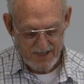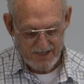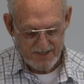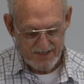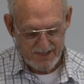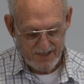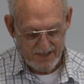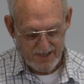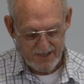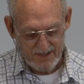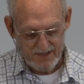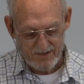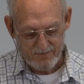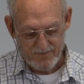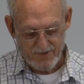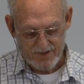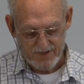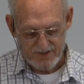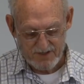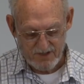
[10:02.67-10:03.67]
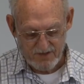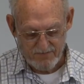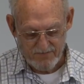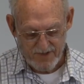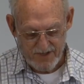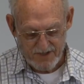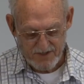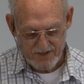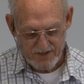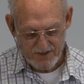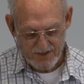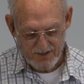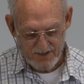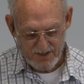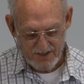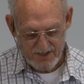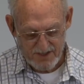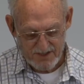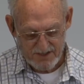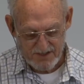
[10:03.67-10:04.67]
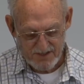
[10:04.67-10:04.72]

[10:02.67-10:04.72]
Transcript: telling them that salvation is